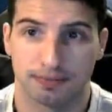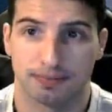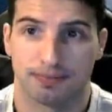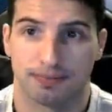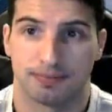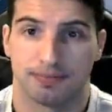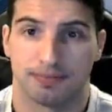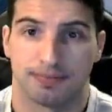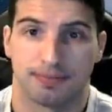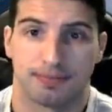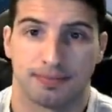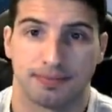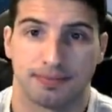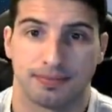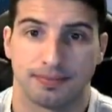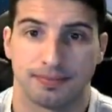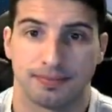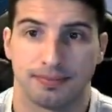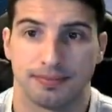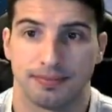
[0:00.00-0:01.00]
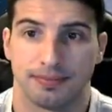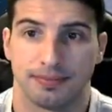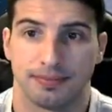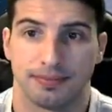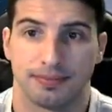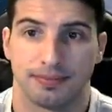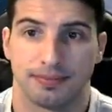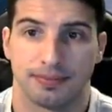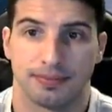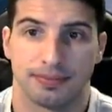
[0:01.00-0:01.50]

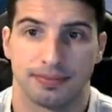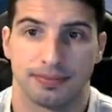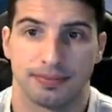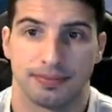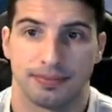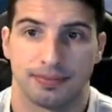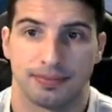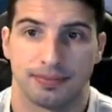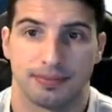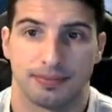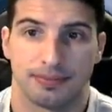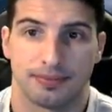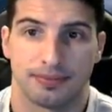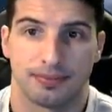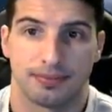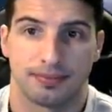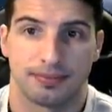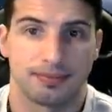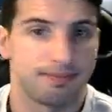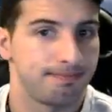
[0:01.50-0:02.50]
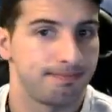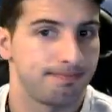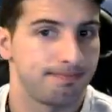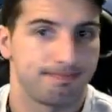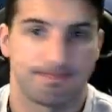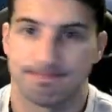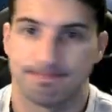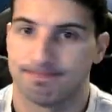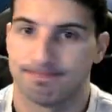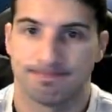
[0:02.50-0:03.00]
(no one is talking)